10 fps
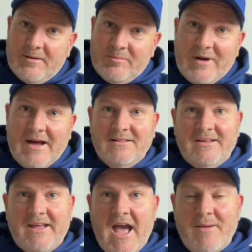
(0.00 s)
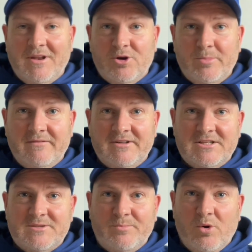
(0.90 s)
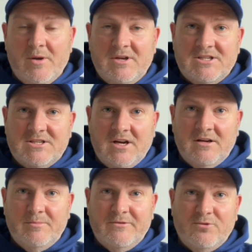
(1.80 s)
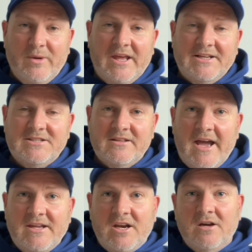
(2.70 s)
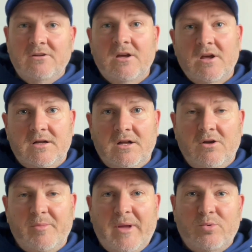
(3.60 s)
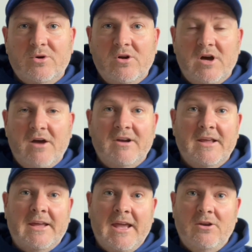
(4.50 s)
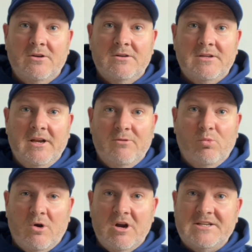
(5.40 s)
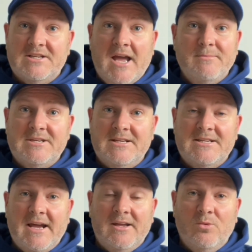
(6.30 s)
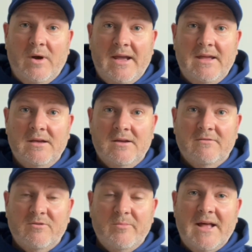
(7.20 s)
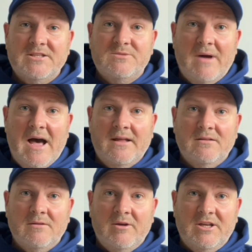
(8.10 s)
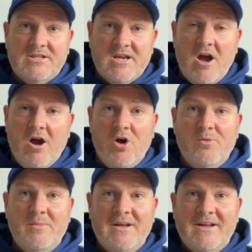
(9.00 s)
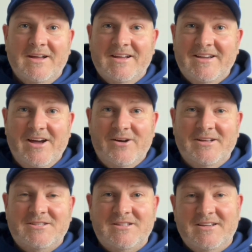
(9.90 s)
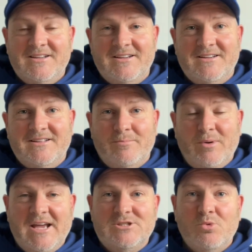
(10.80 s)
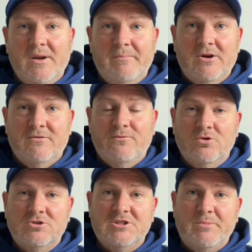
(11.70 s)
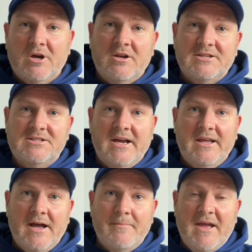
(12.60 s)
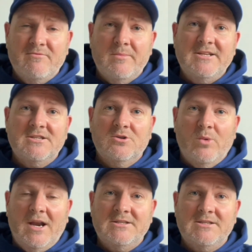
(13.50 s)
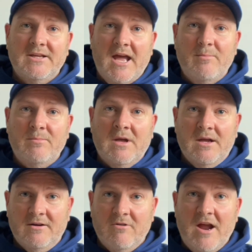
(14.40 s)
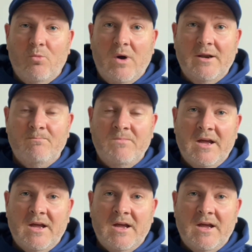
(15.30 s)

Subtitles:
But the game, a little bit of a disappointment. So before we get into that, you know, a lot of people are not overly keen on, you know, Warriors games getting taken away from Mount Smart. It's their home. You know, it's the place we want to build a fortress. But I've got to say, haven't been to the Wellington game in round one